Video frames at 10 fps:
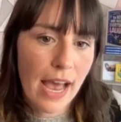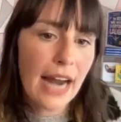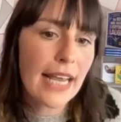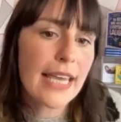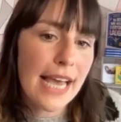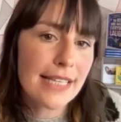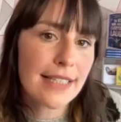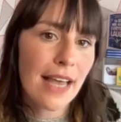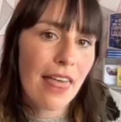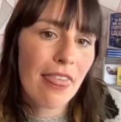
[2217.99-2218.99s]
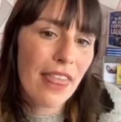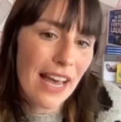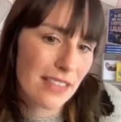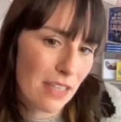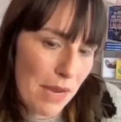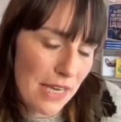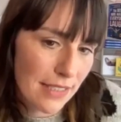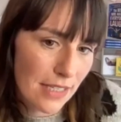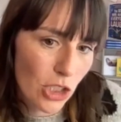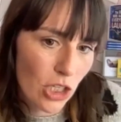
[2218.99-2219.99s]
And I guess that's the
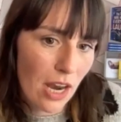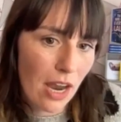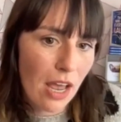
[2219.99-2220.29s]
message,